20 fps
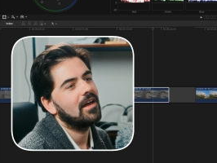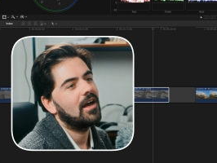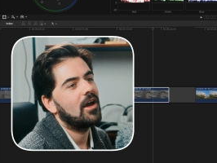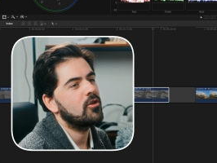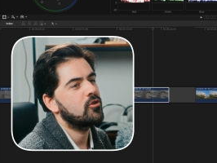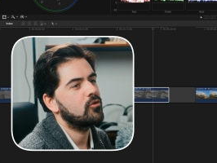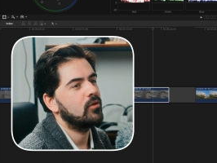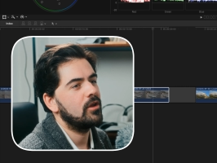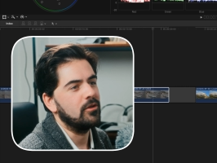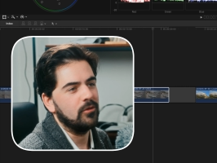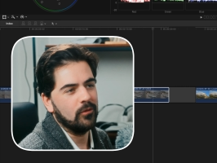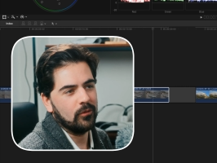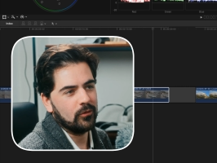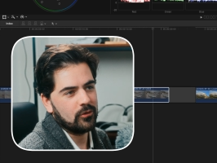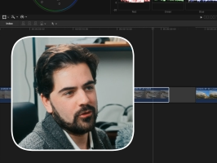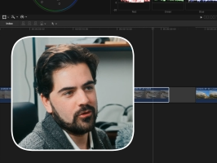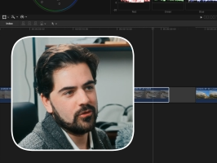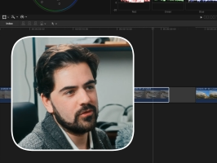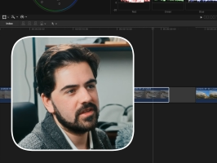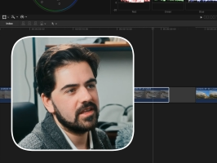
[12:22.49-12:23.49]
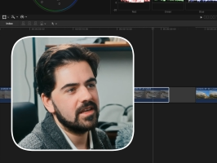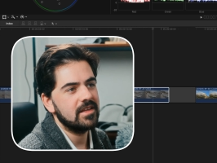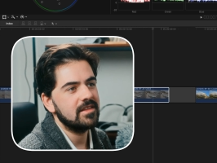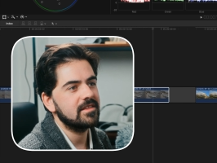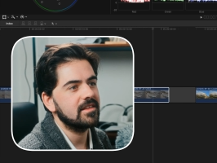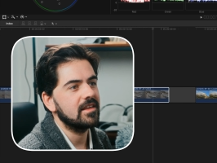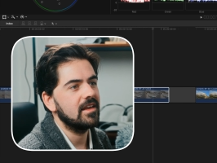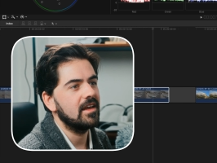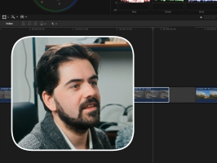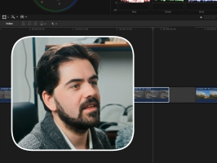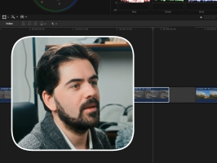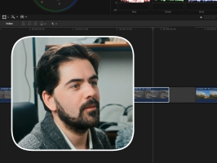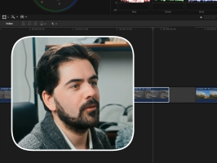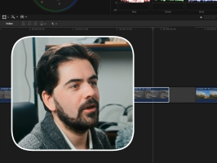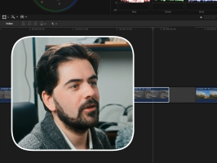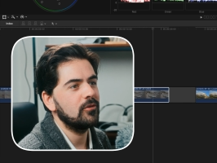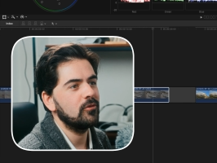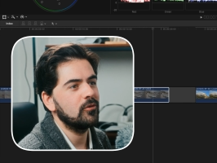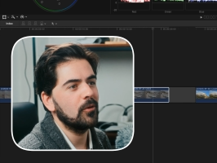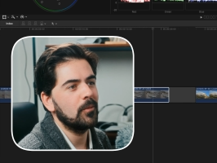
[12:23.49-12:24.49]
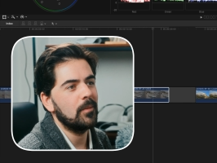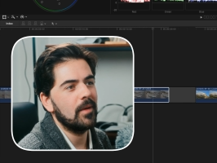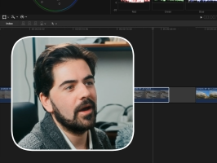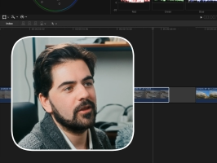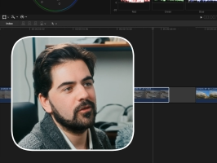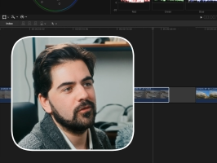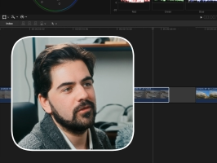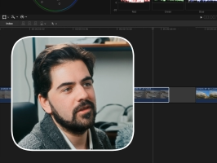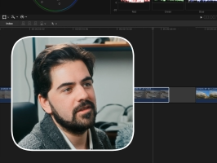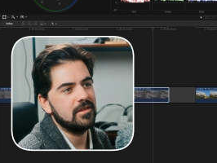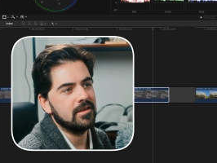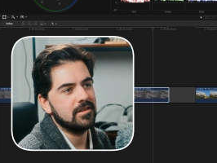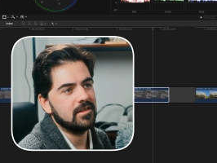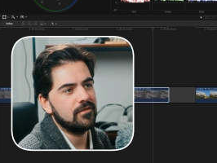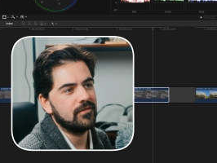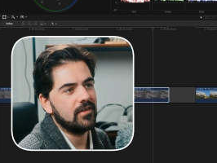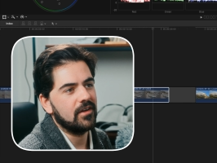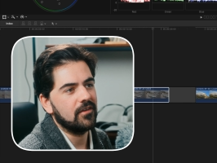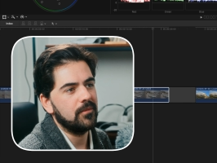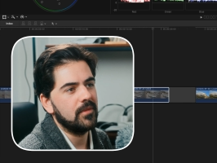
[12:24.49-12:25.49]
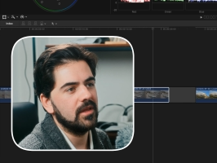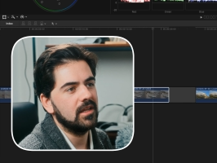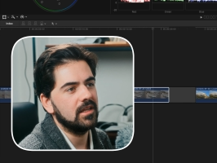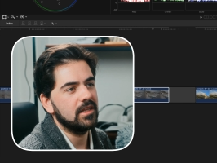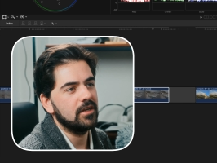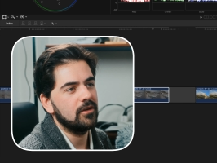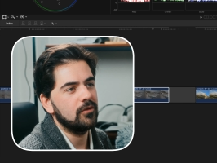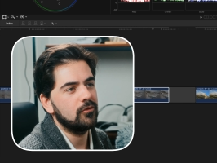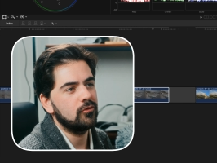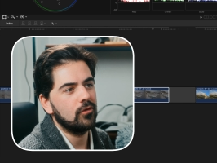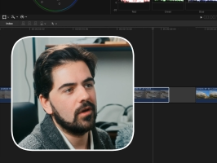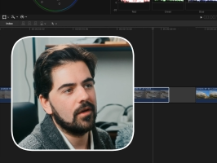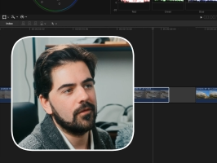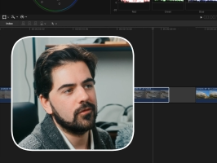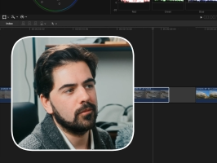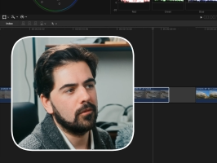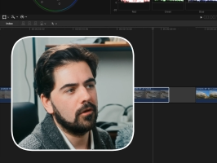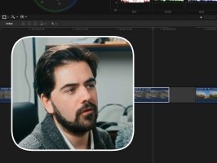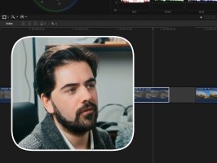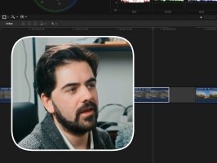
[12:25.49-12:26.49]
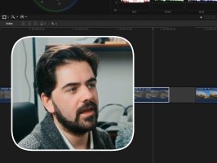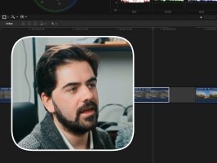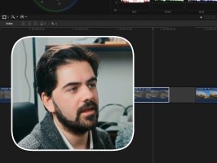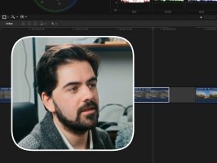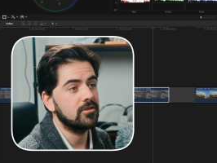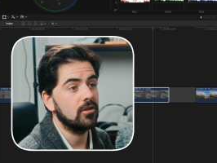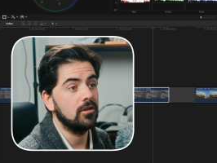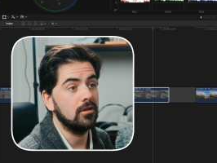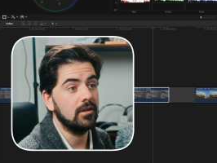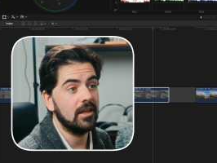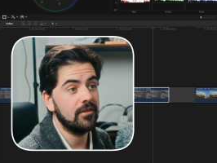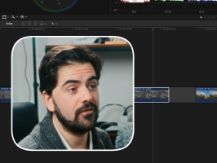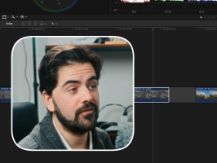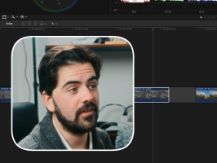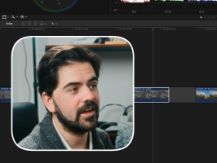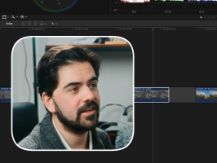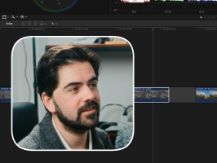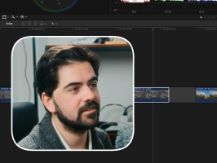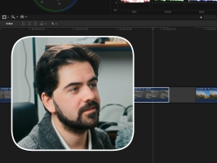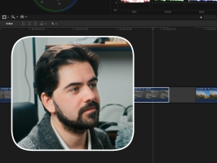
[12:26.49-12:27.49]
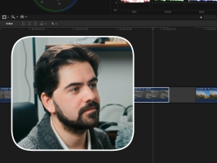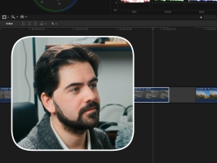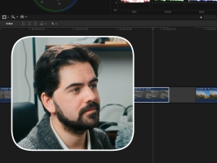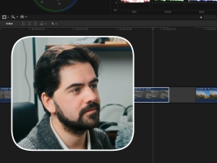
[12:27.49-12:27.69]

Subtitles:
I usually don't use it. And I'm going to go back to the 65mm here to have more of a subtle effect.